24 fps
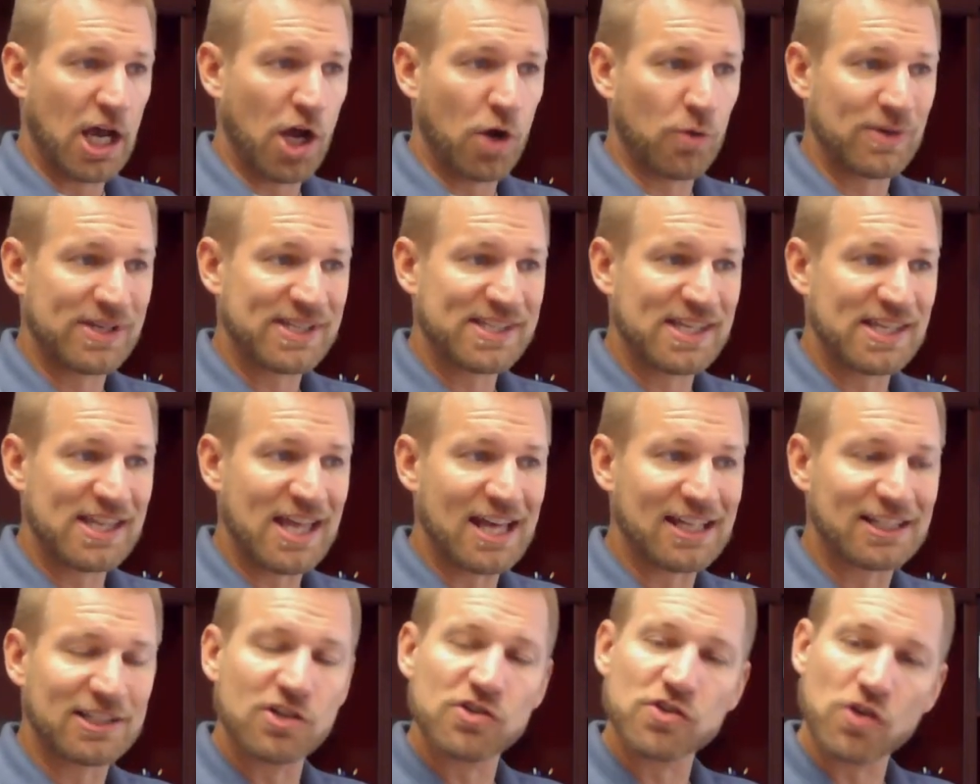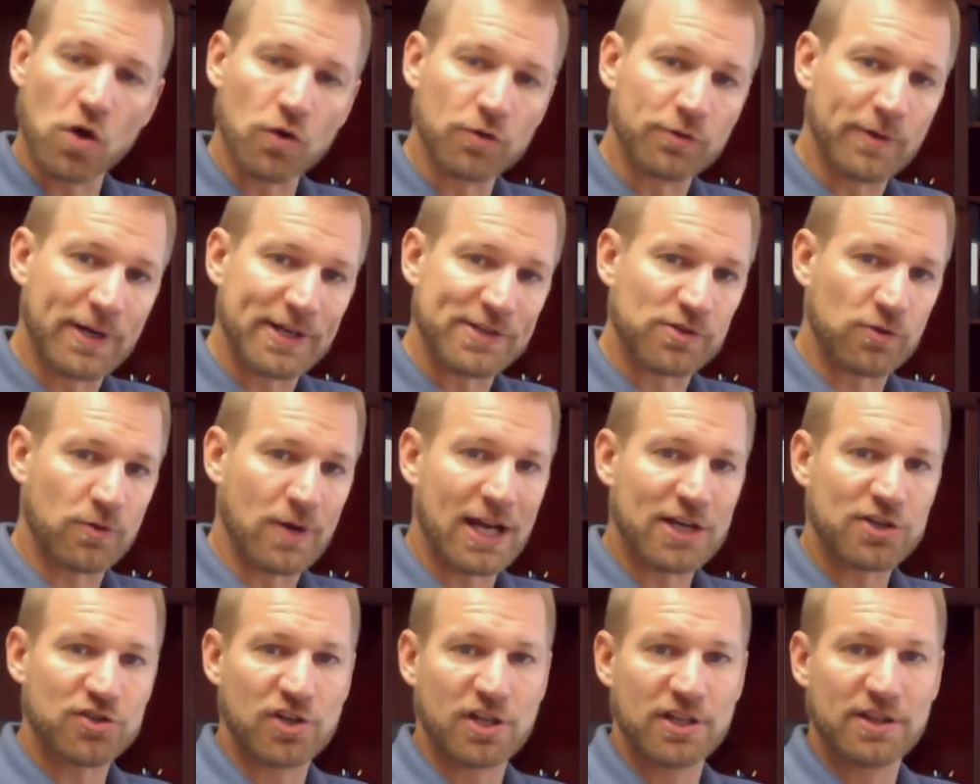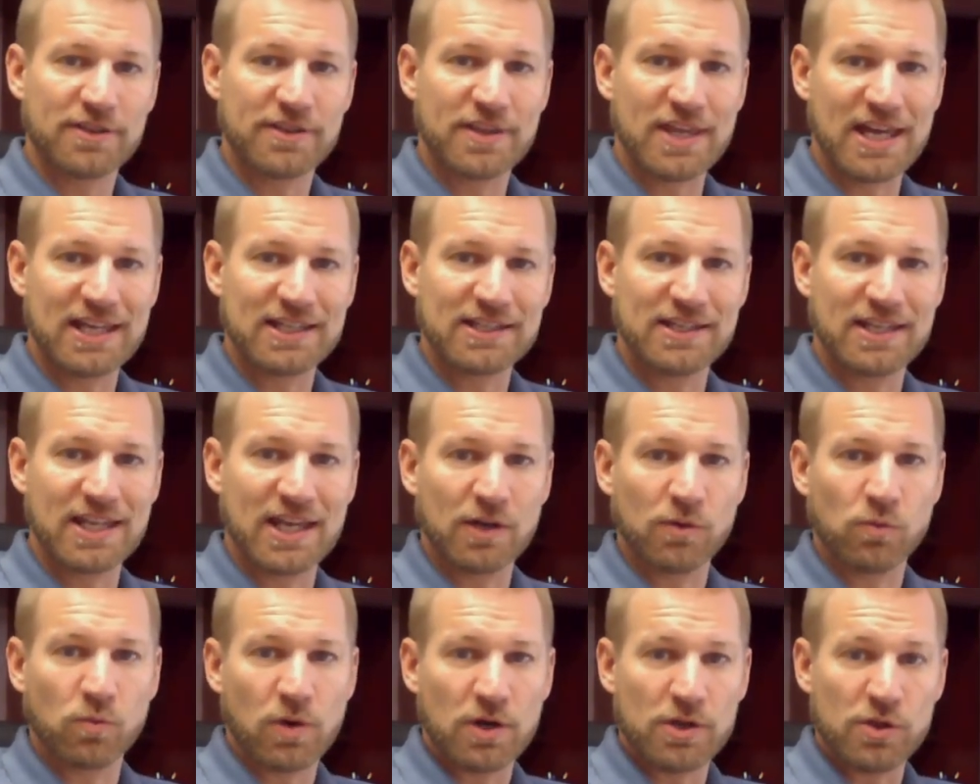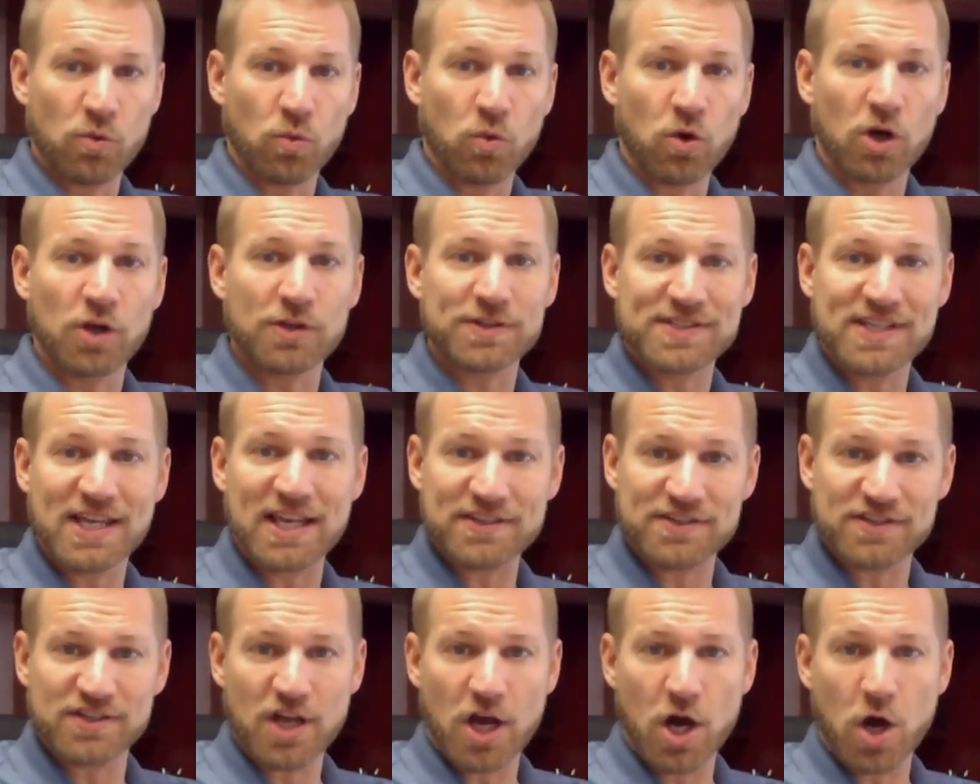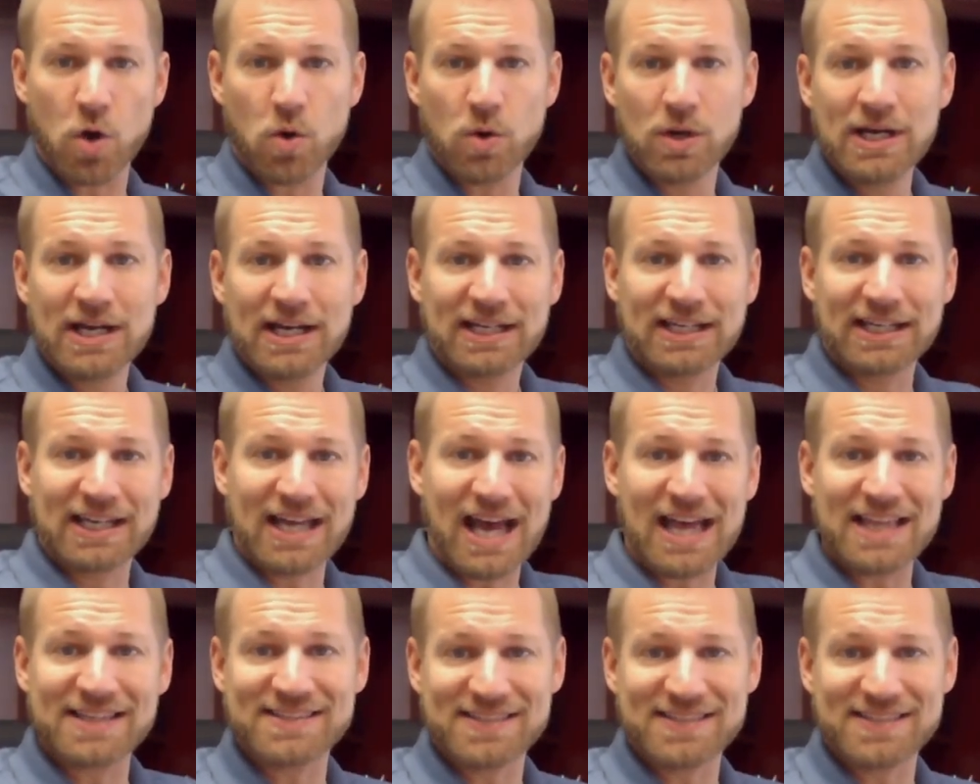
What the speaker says: We see that in his own resurrection, that where the world says no, God